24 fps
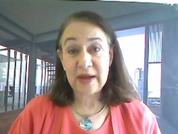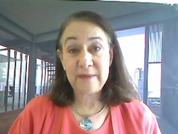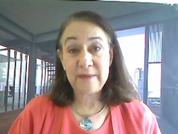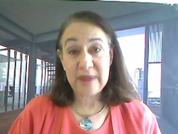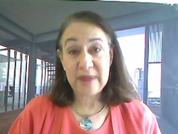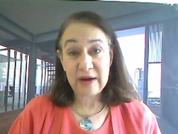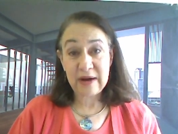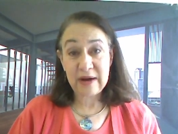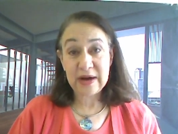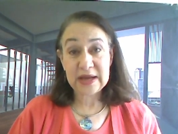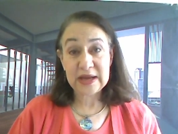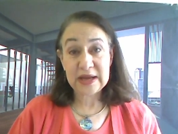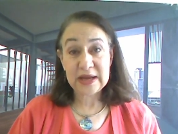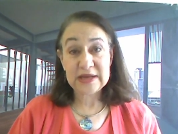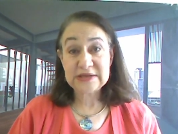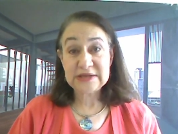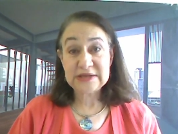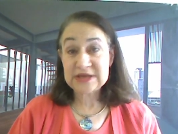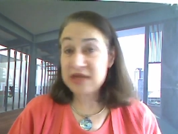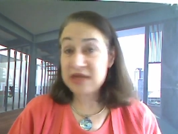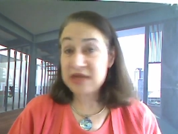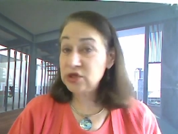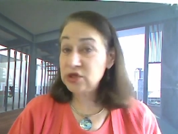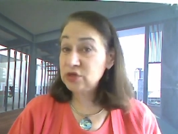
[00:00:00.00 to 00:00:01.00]

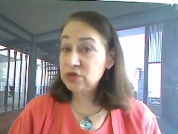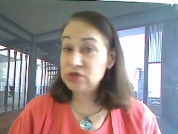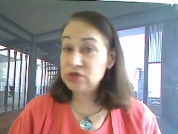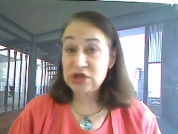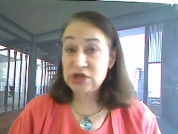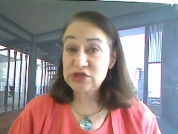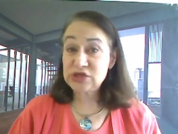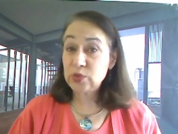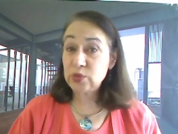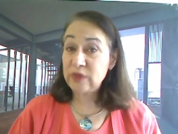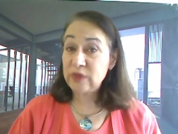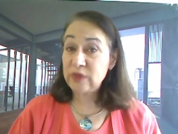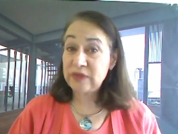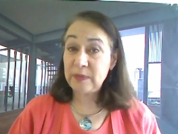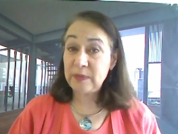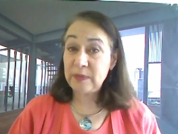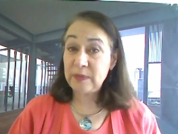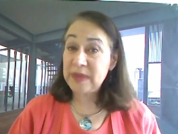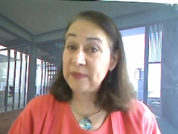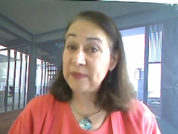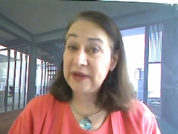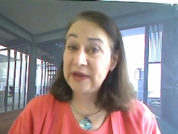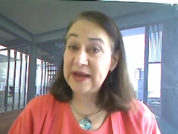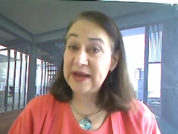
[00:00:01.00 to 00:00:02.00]
Americans can do just what the
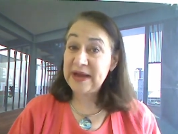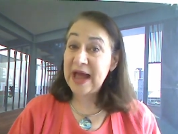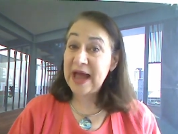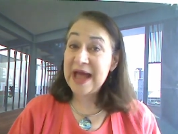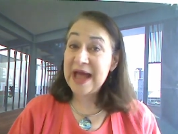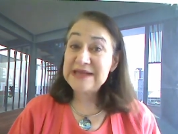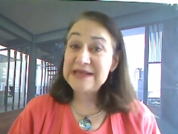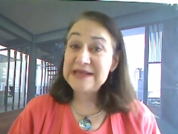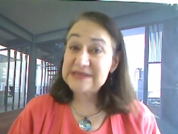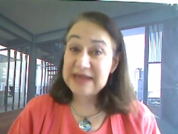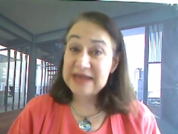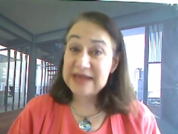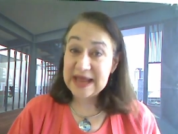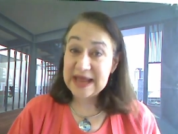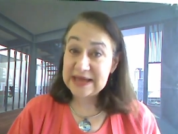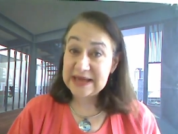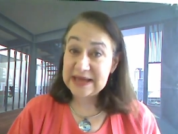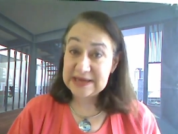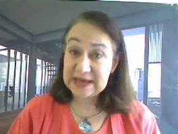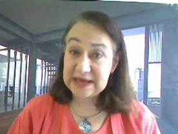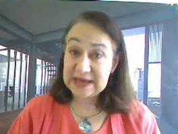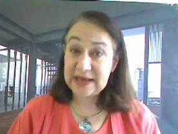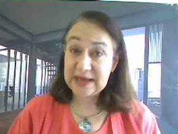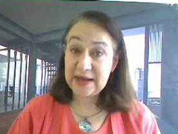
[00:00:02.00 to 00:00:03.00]
people in
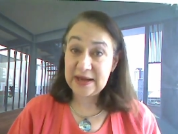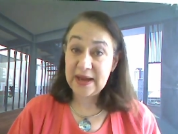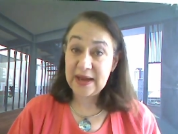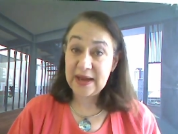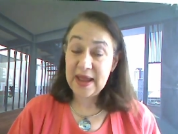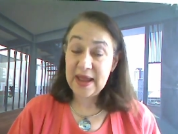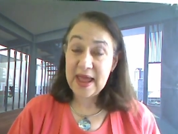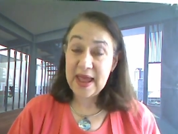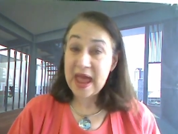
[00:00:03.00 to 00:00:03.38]
Iceland did,